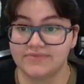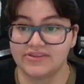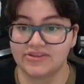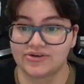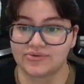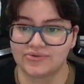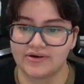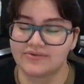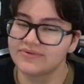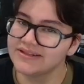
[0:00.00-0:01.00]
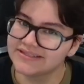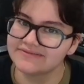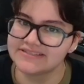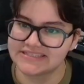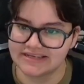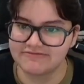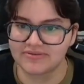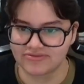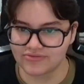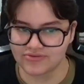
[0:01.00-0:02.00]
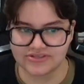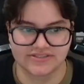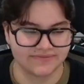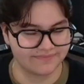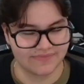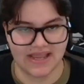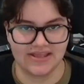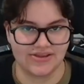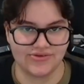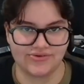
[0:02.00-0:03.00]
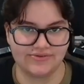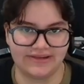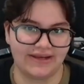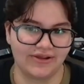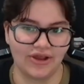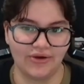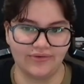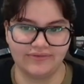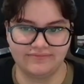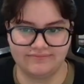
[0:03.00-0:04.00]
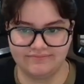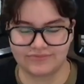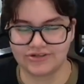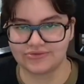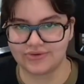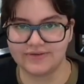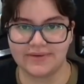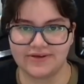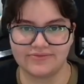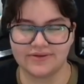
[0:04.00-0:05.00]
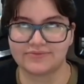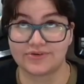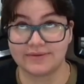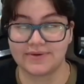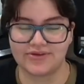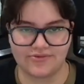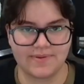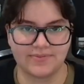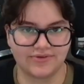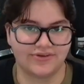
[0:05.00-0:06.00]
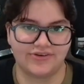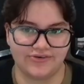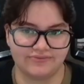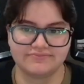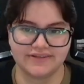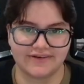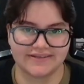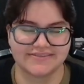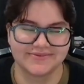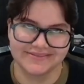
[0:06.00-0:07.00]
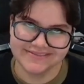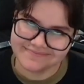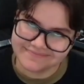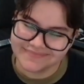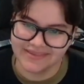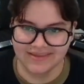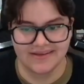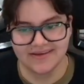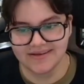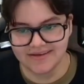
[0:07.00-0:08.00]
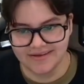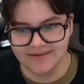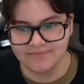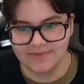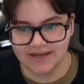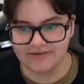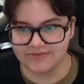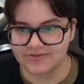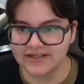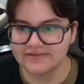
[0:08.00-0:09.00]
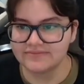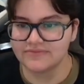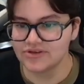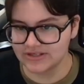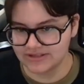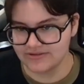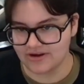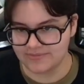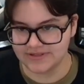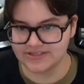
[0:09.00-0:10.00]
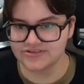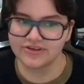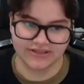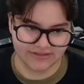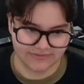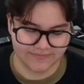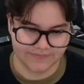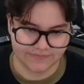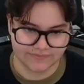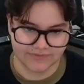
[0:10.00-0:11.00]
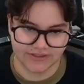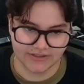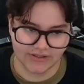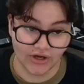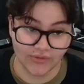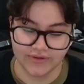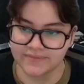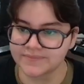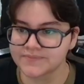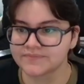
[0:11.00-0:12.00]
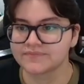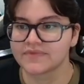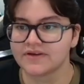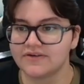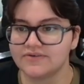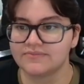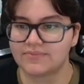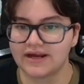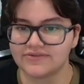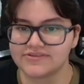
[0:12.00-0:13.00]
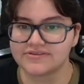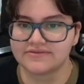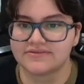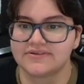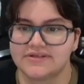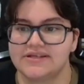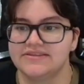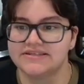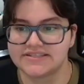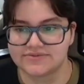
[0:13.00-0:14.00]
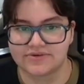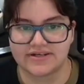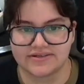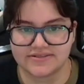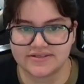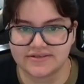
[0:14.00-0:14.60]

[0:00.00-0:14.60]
They're relatively safe, but of course, you're letting code written by other people on your device, so it's be careful, right? Look at the documentation, look at the code, browse, and this is where it is.